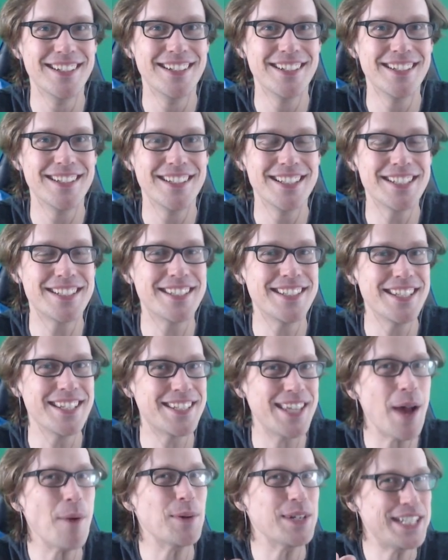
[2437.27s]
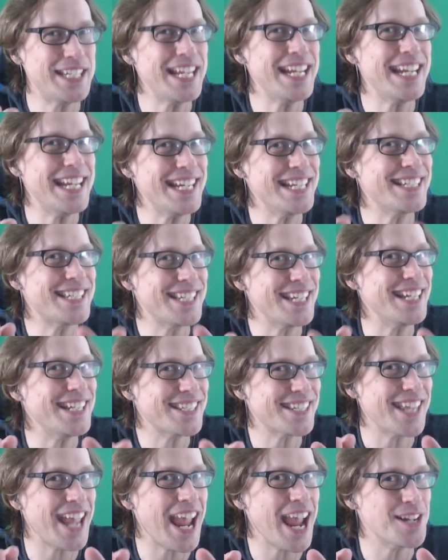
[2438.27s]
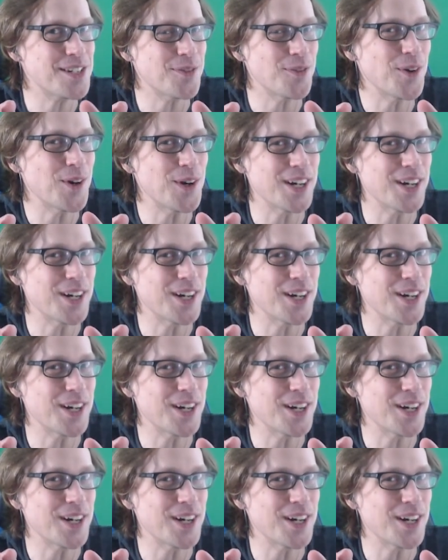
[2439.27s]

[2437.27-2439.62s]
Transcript: Is that what TEC stands for?